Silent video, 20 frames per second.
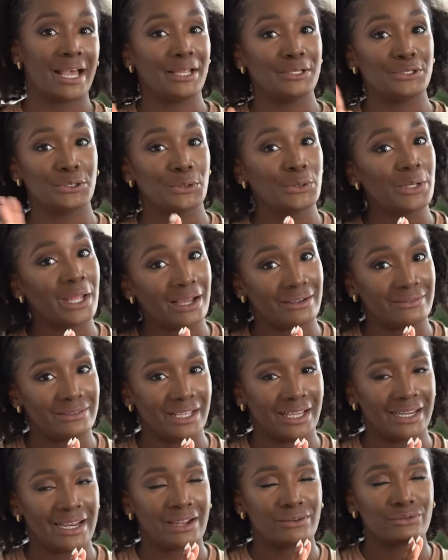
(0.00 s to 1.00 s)
I don't have
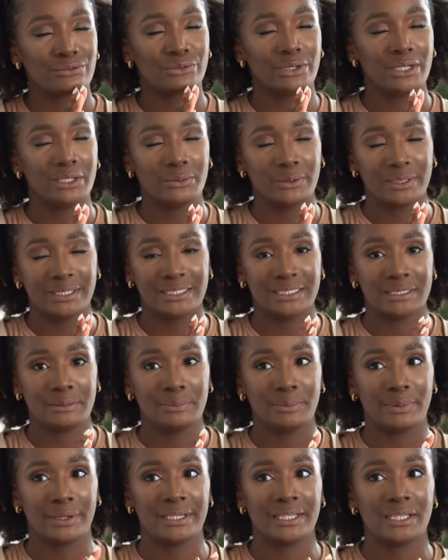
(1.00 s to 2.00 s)
that. I really wanted
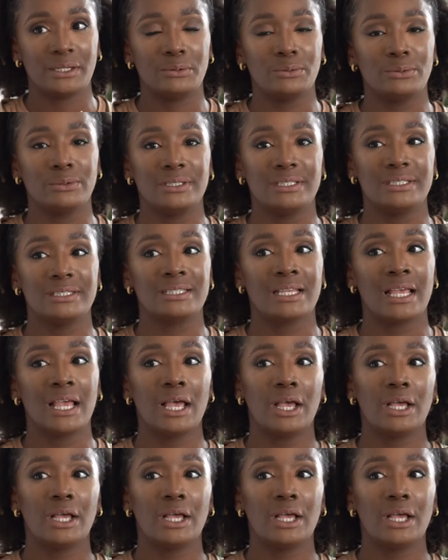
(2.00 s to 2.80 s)
it, but it was